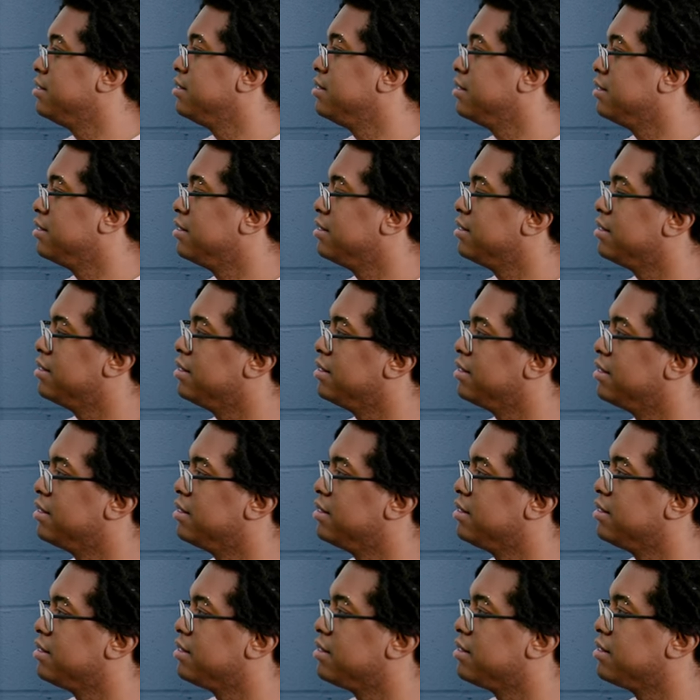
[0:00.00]

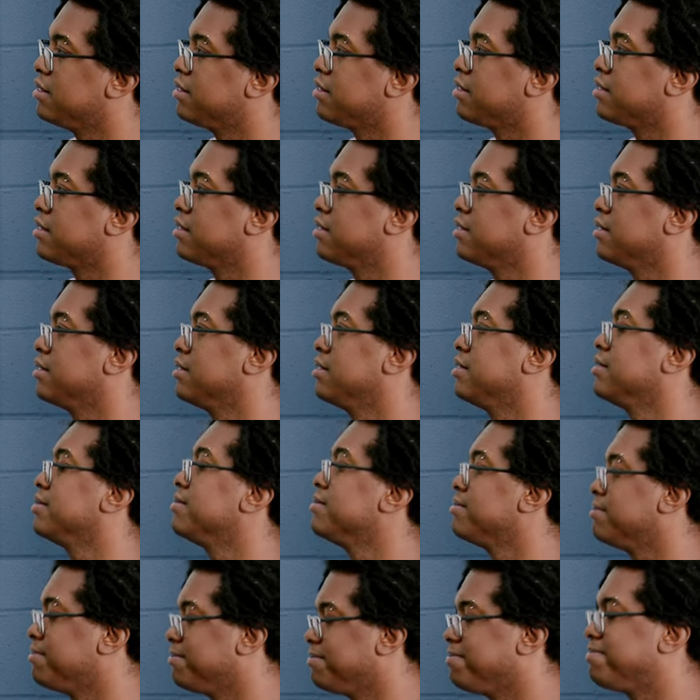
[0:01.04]

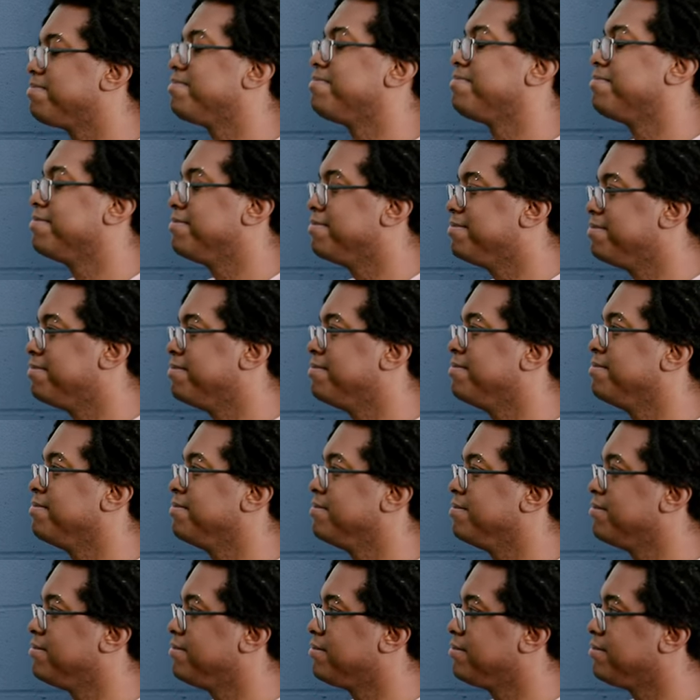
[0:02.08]

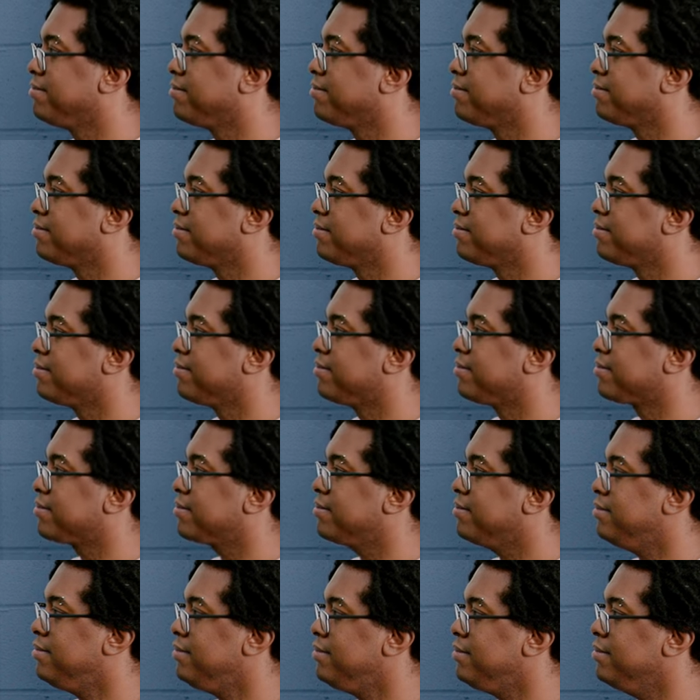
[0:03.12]

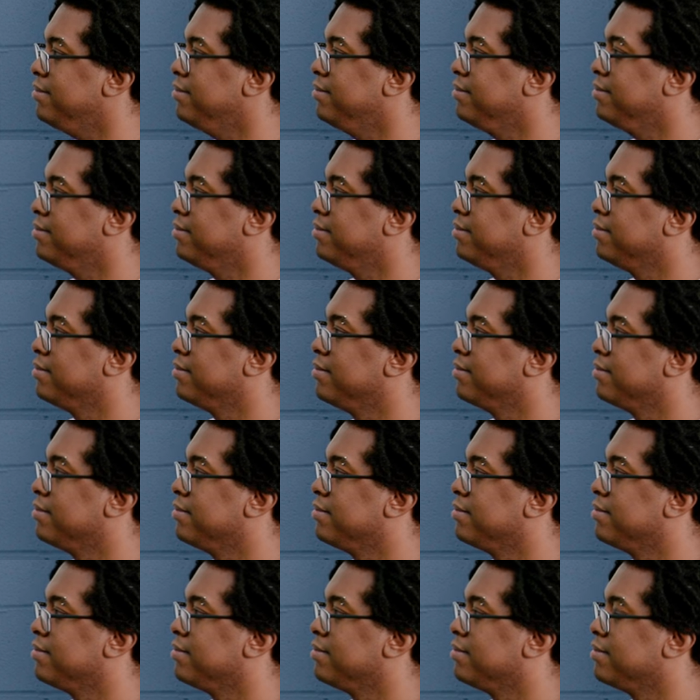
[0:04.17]

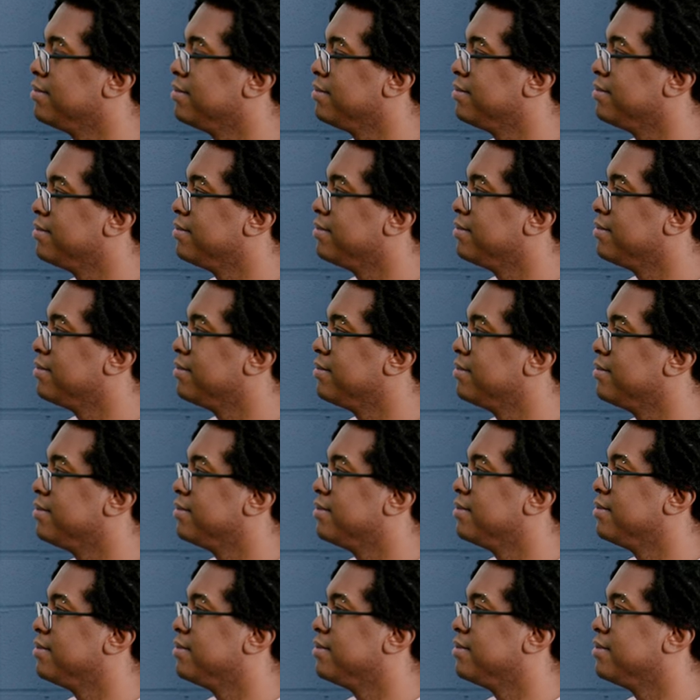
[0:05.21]

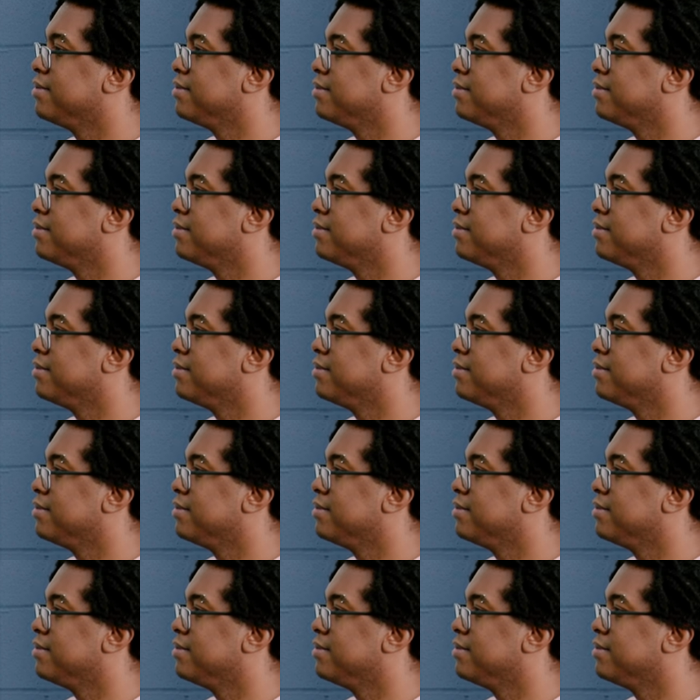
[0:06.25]
The person shown says nothing.